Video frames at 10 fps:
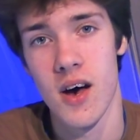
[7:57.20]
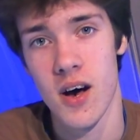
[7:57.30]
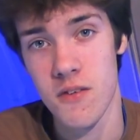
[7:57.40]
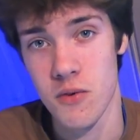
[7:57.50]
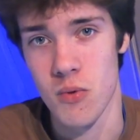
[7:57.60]

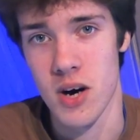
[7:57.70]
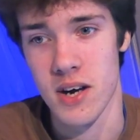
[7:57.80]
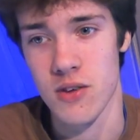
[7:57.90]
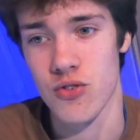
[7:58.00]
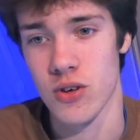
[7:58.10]

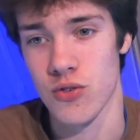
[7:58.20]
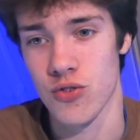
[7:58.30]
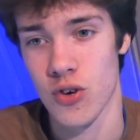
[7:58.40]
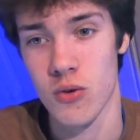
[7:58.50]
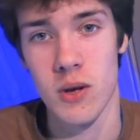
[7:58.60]
Otherwise, a
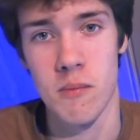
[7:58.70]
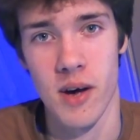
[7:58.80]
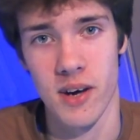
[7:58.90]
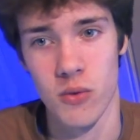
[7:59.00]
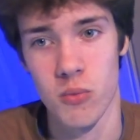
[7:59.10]
solar
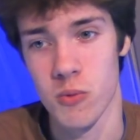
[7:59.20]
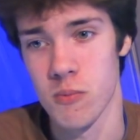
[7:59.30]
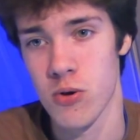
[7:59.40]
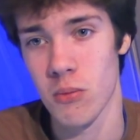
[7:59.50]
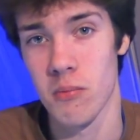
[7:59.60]
panel would
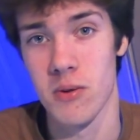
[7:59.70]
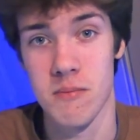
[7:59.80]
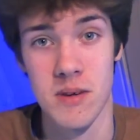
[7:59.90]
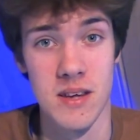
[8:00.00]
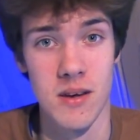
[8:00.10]
probably
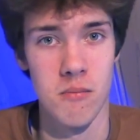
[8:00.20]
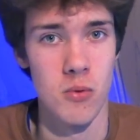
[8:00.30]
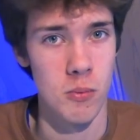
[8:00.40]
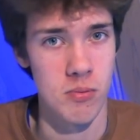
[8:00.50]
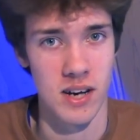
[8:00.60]
be a
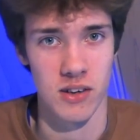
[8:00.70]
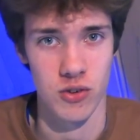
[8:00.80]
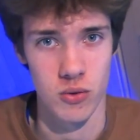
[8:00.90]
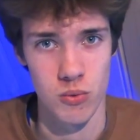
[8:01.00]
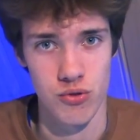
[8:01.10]
more practical